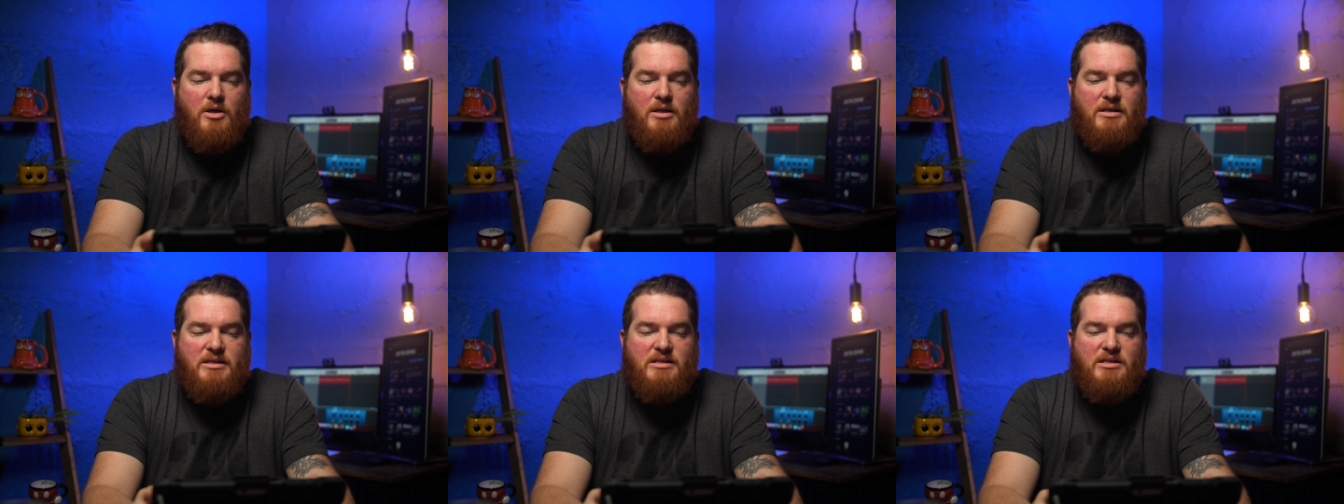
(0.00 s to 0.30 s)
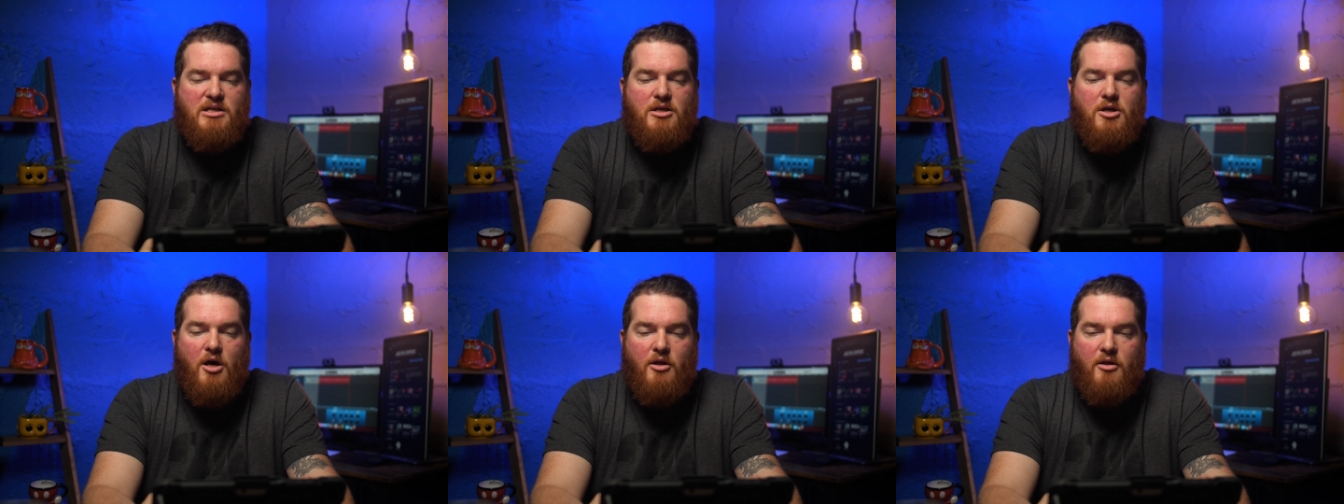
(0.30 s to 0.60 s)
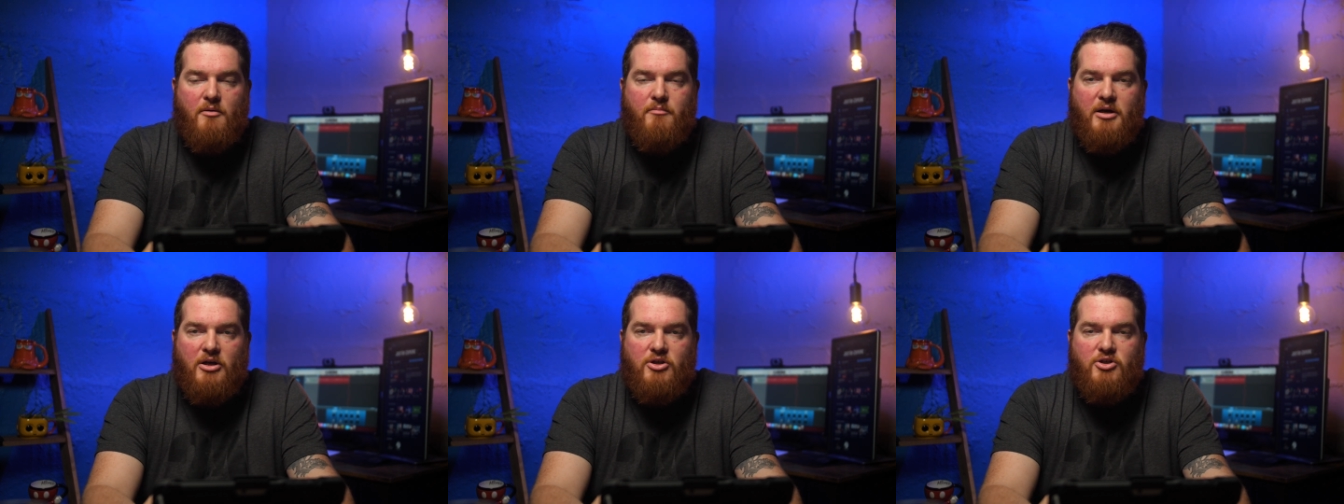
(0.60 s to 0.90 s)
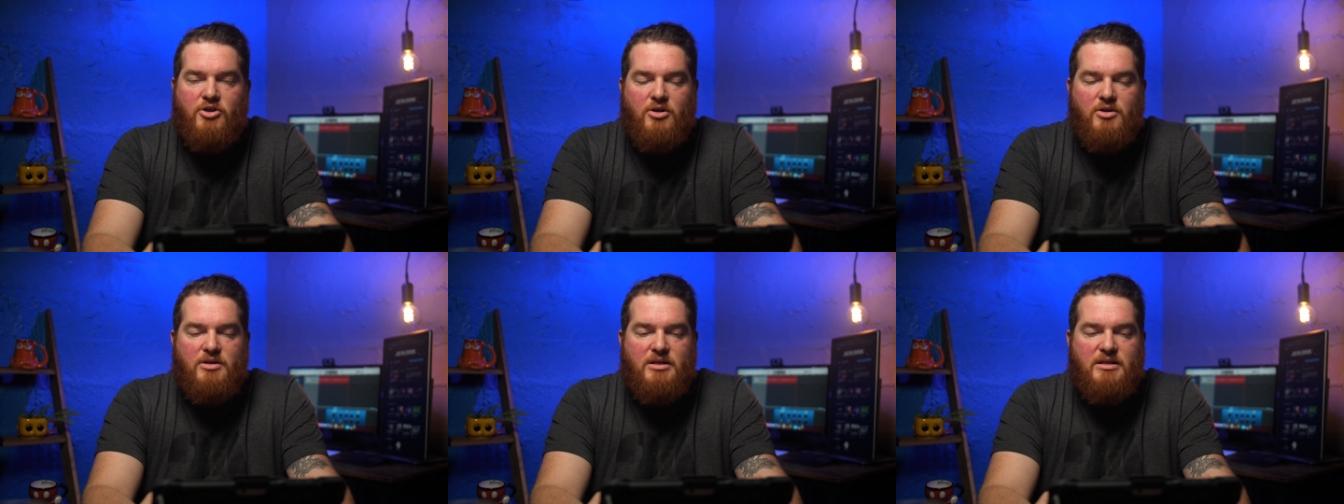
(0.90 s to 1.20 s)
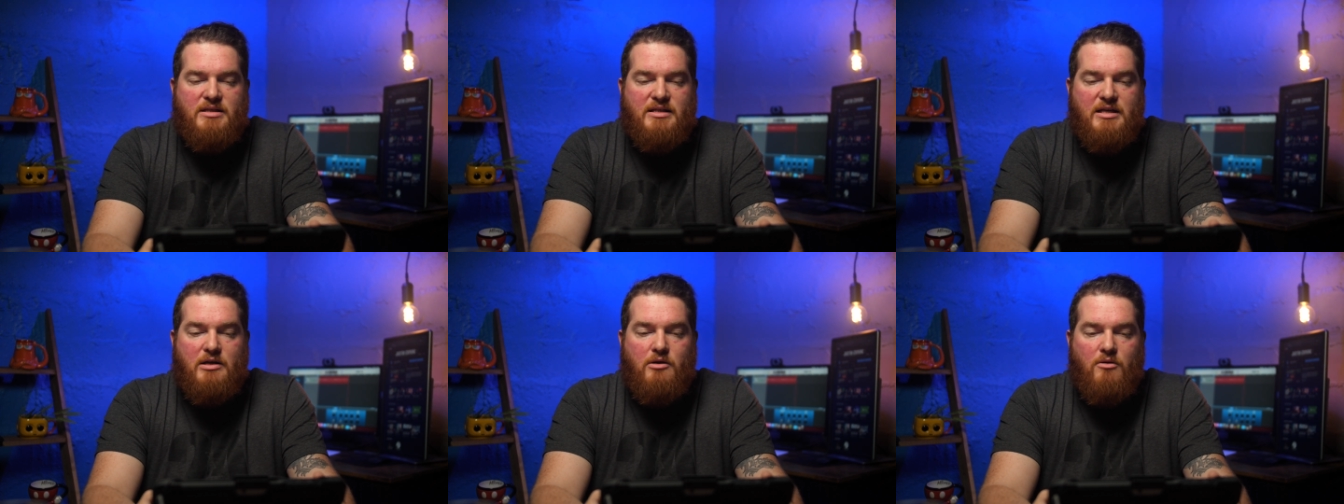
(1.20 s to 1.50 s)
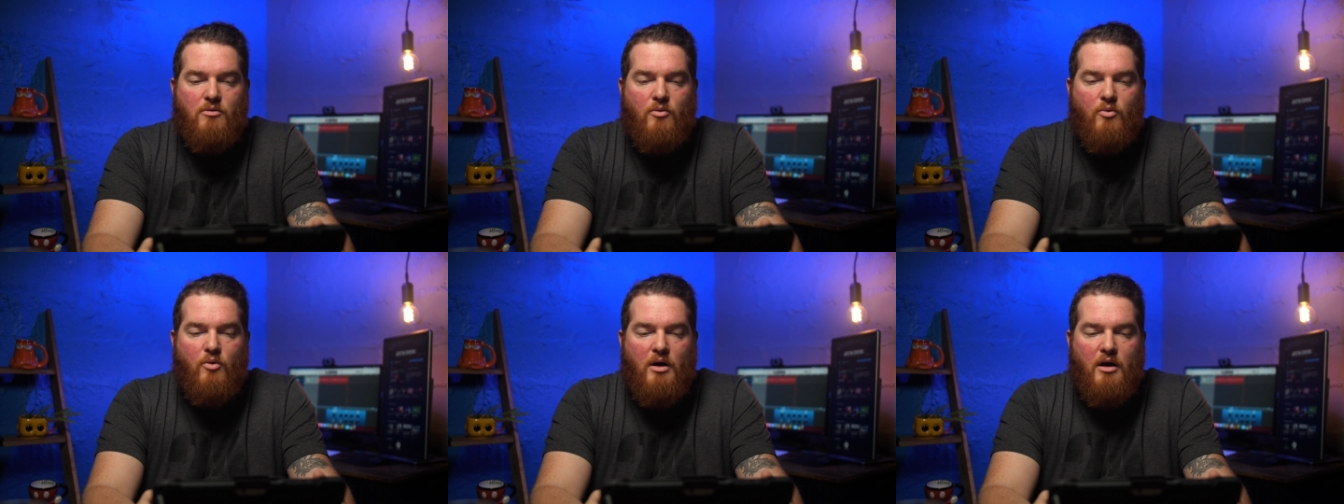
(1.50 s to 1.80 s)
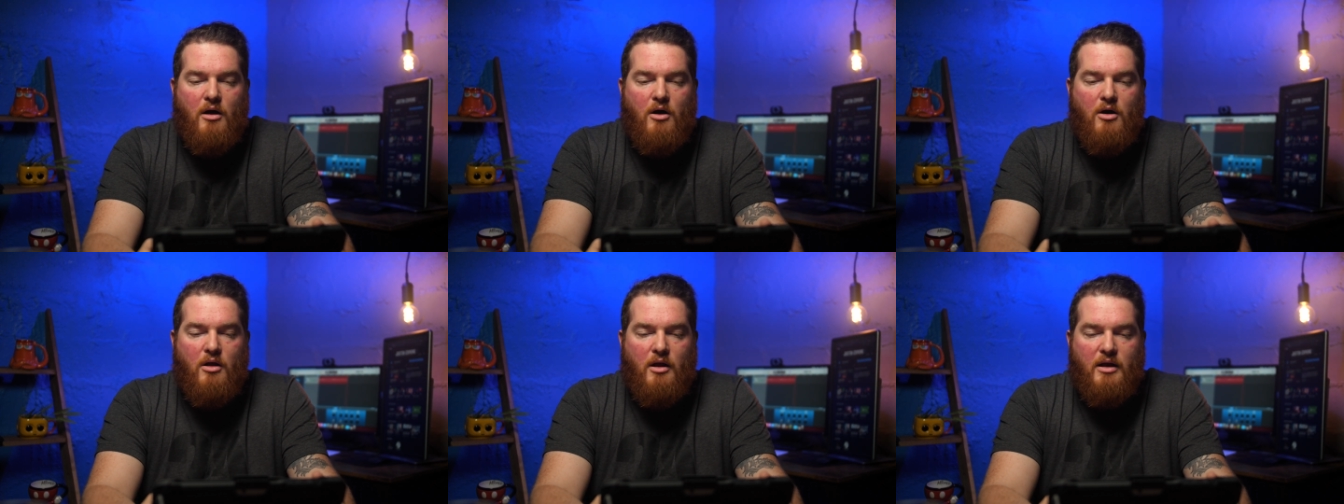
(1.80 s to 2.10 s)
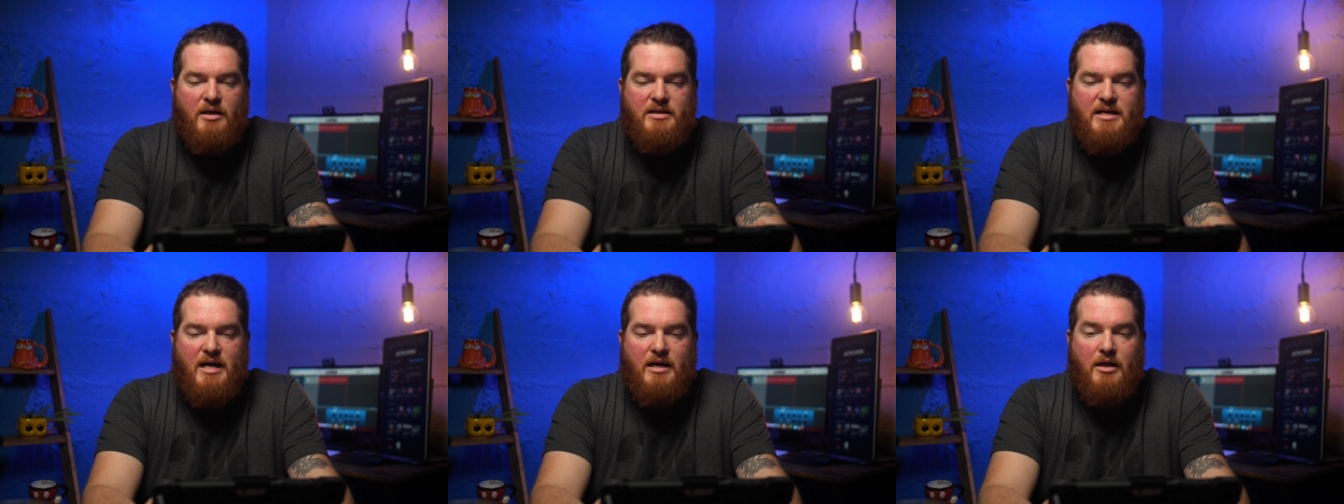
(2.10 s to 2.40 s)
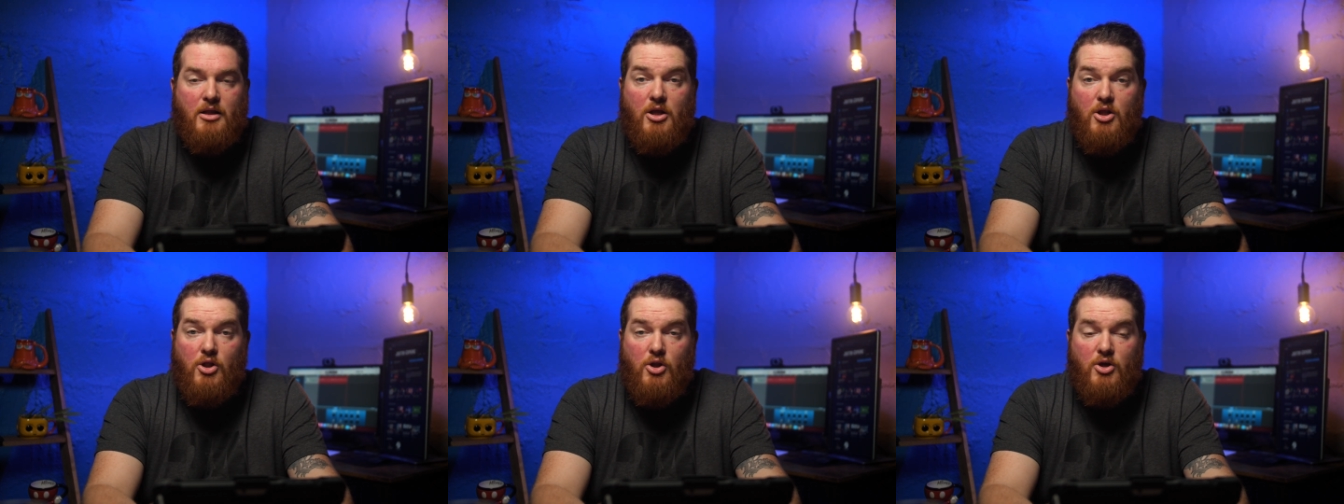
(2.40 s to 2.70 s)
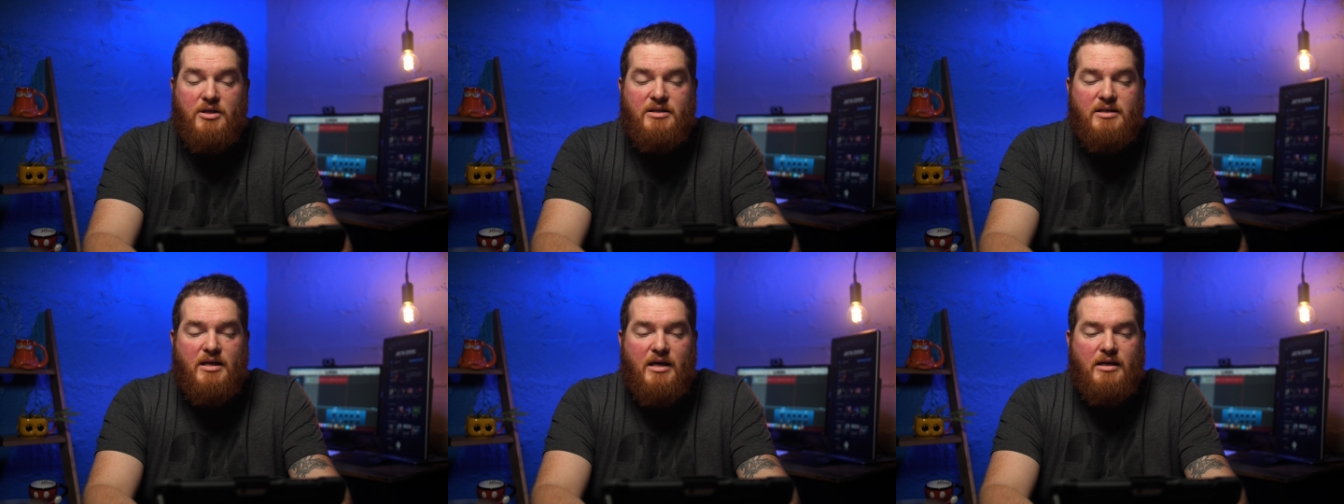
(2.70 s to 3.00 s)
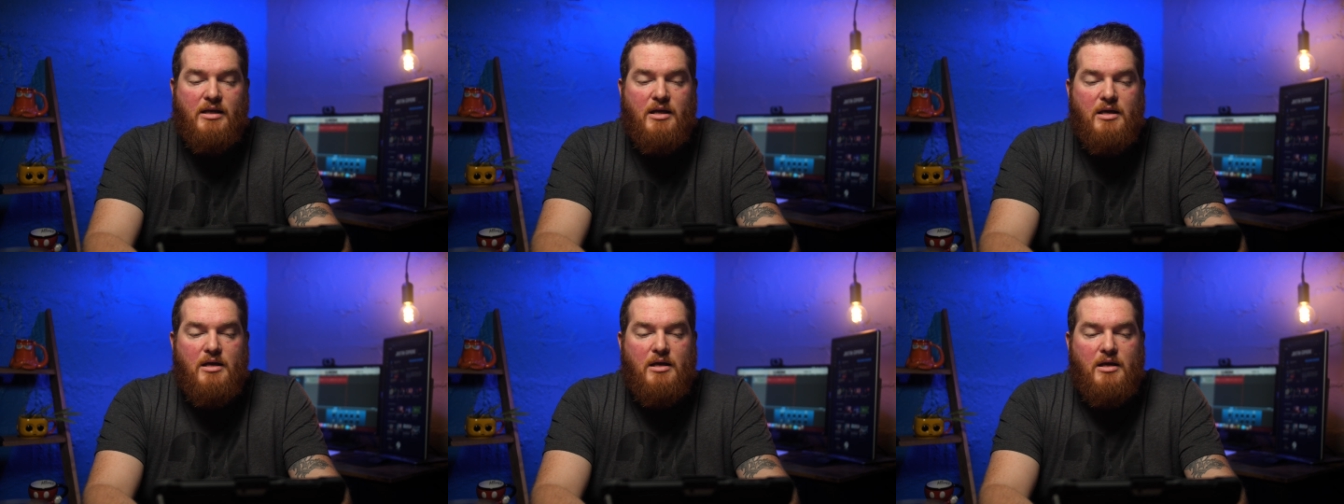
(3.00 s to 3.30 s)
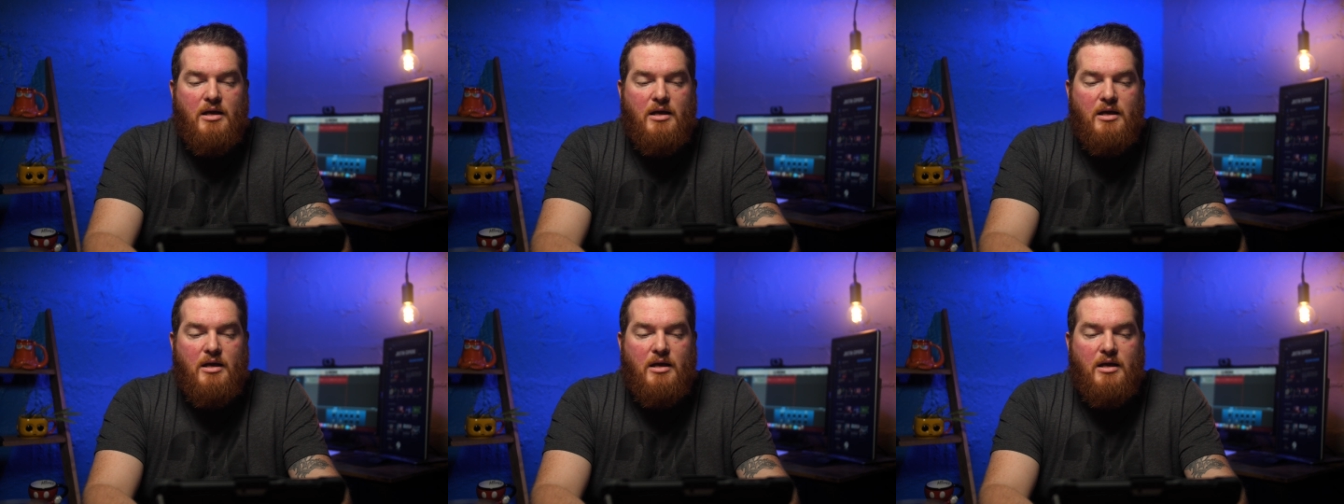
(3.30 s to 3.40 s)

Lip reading: can see all the pictures and see what all exactly it looks like.